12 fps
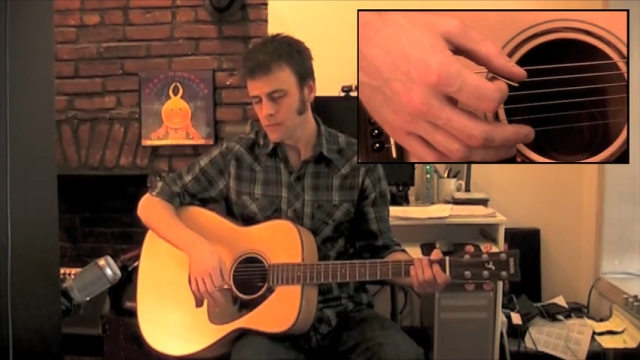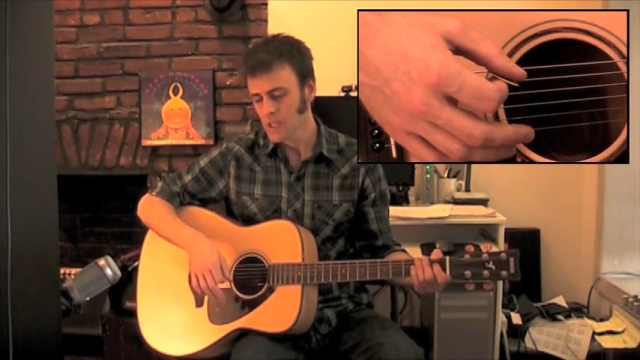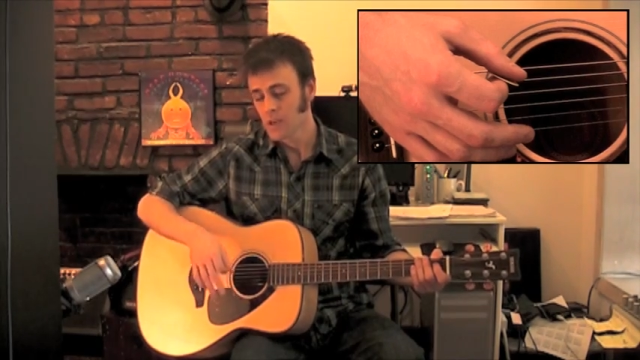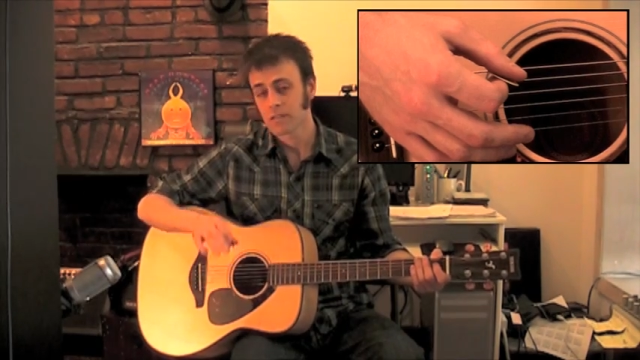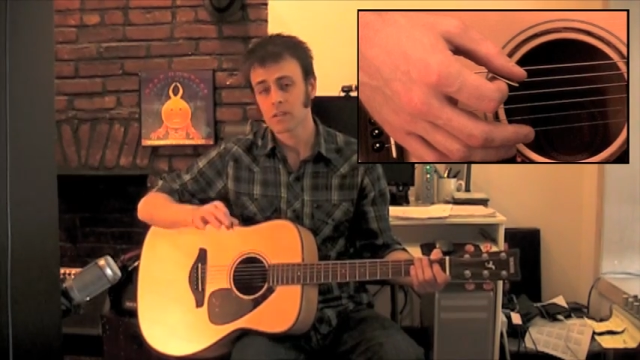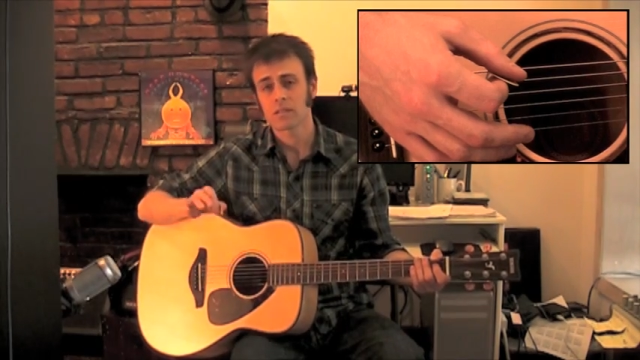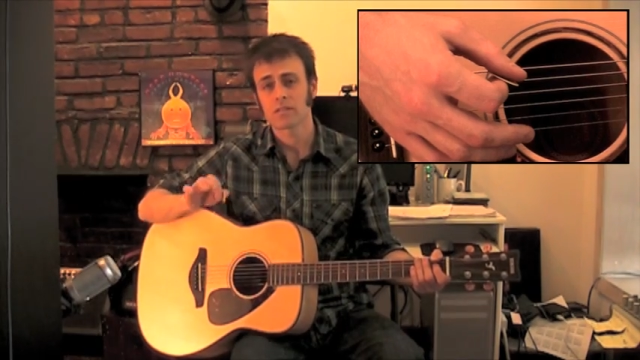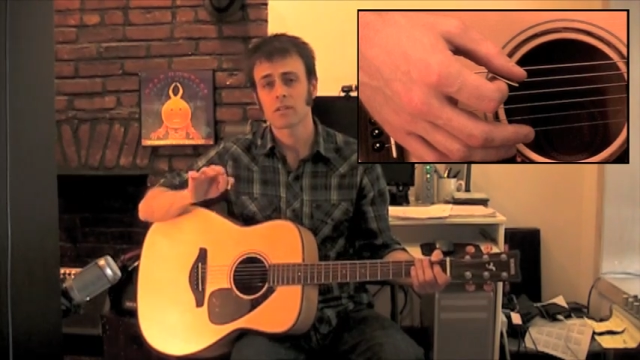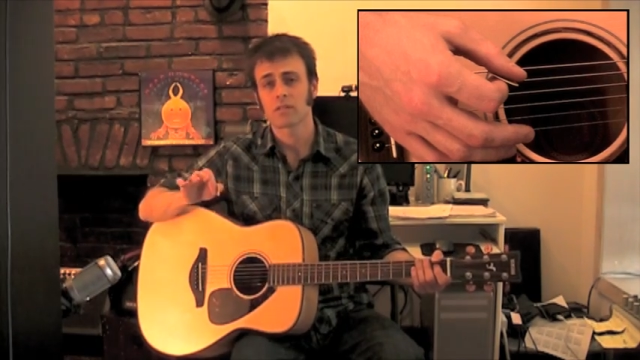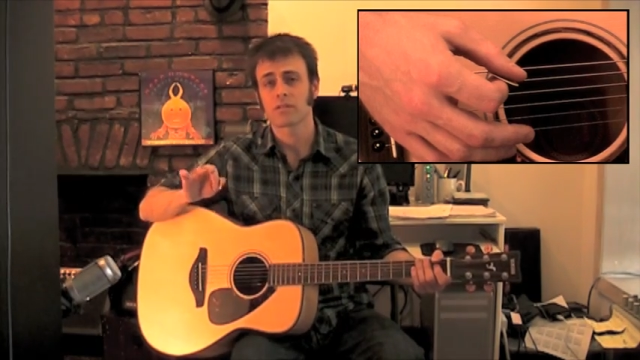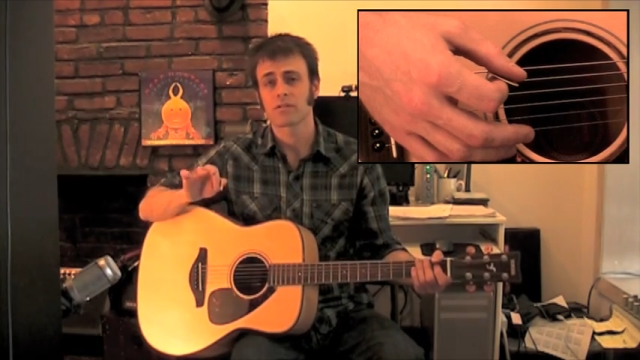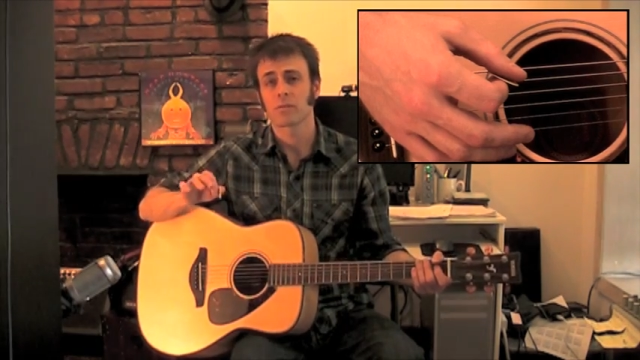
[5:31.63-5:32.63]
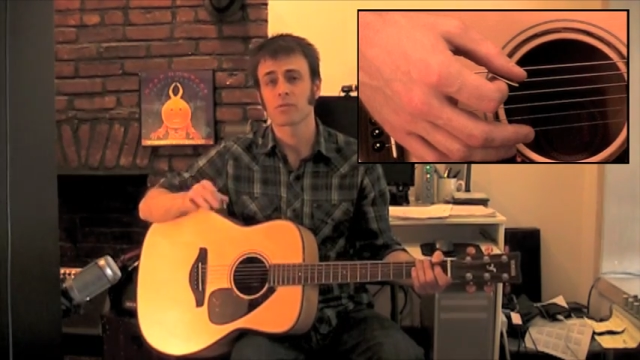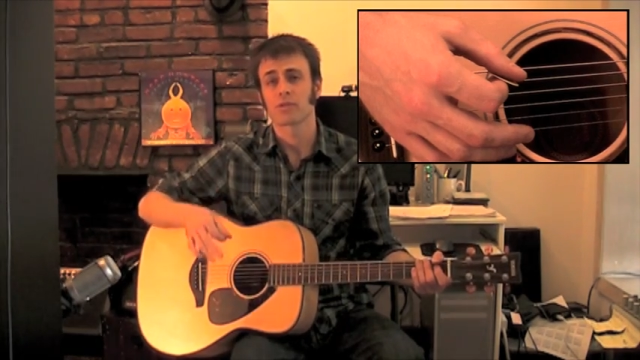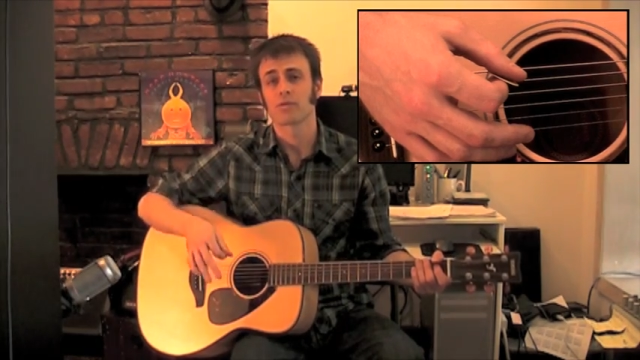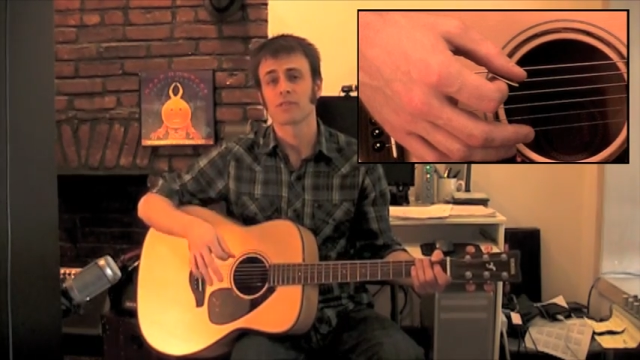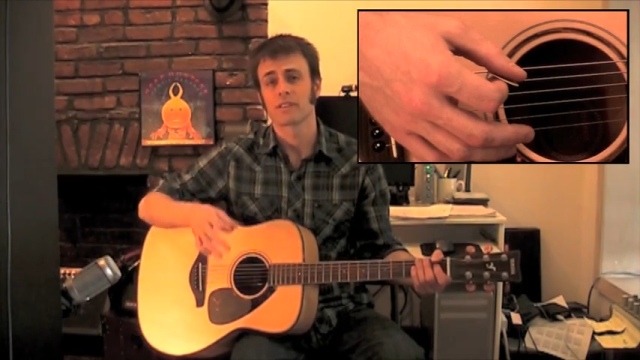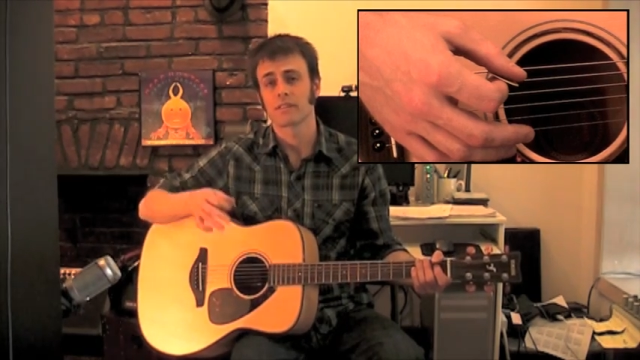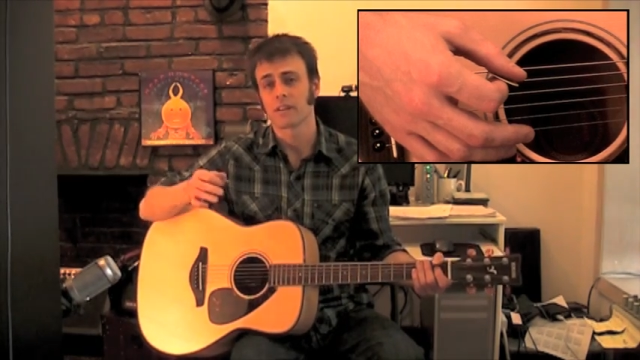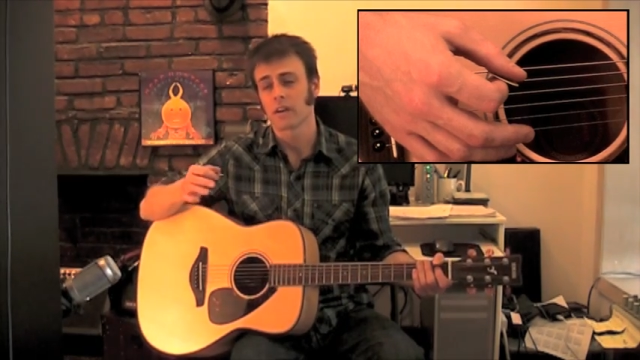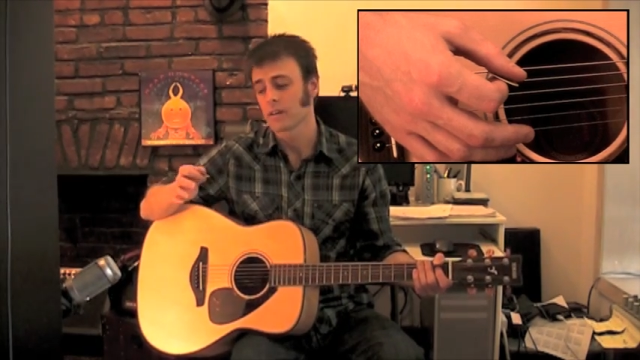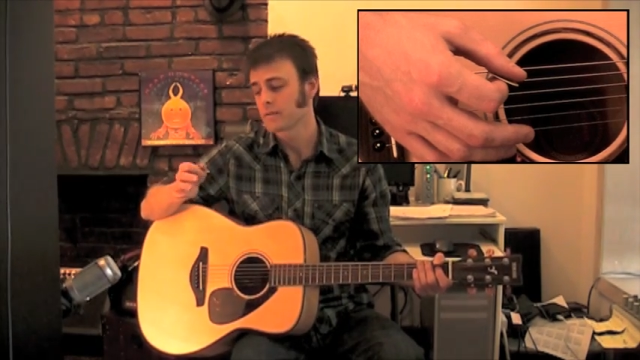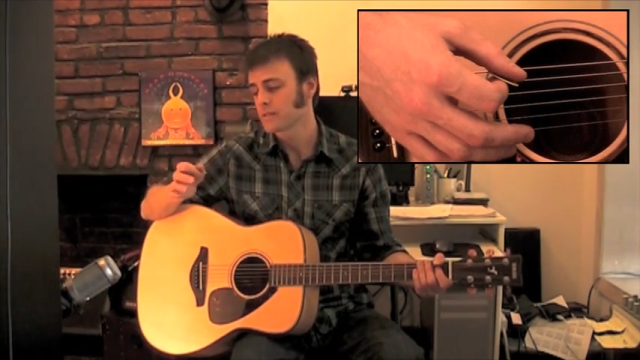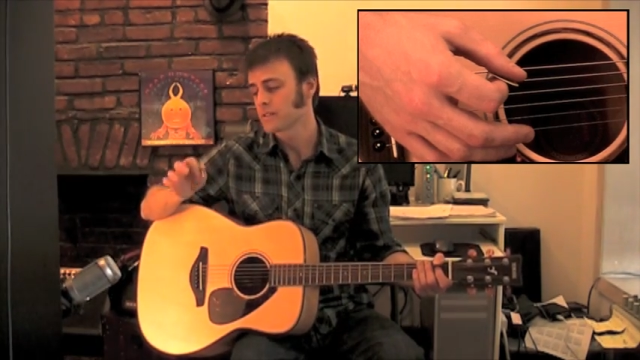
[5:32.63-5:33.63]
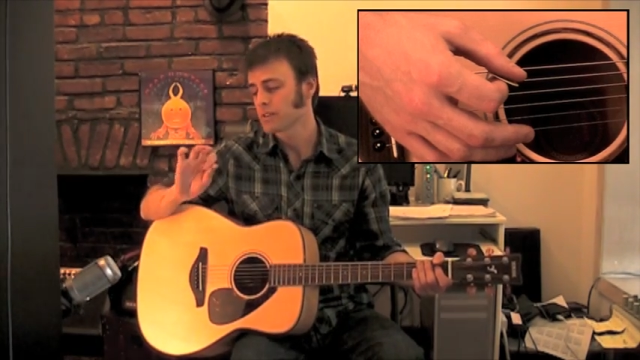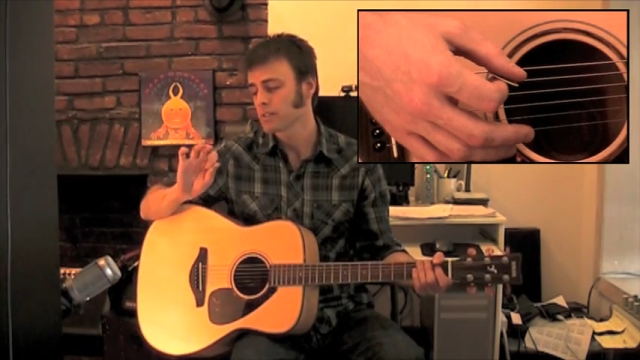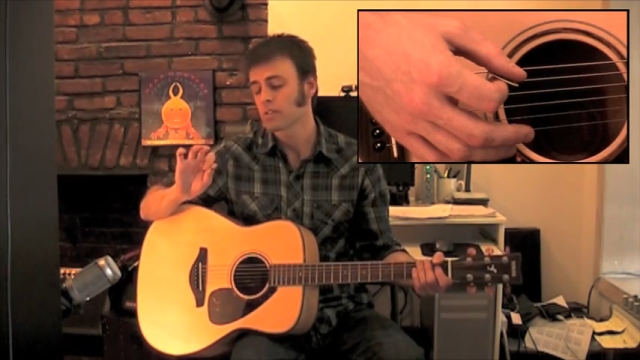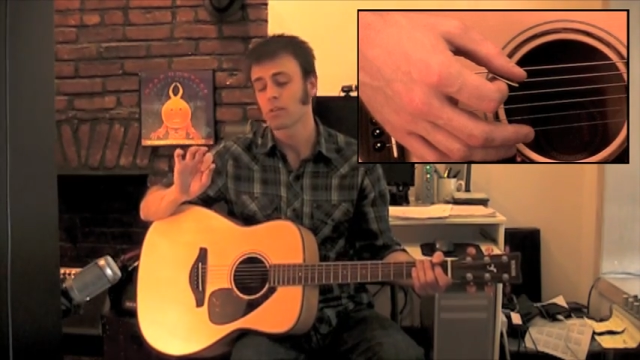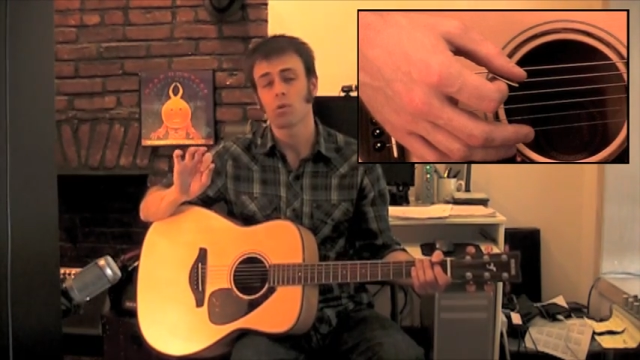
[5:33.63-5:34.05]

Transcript: as long as you don't as long as you